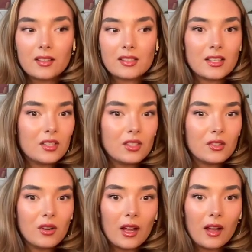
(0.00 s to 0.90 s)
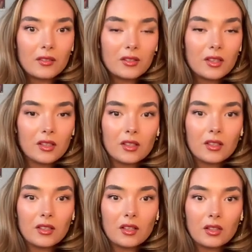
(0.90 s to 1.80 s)
since I do have
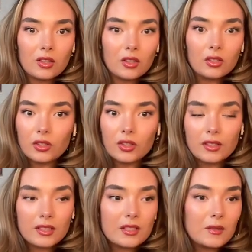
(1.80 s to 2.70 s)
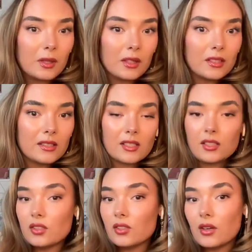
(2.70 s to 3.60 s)
a learning disability, since
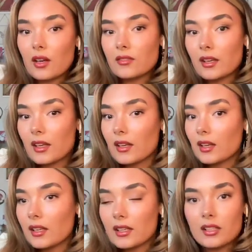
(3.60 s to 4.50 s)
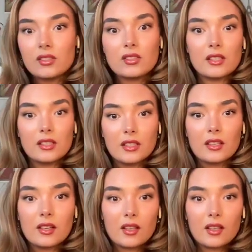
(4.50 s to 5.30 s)
I do have ADHD,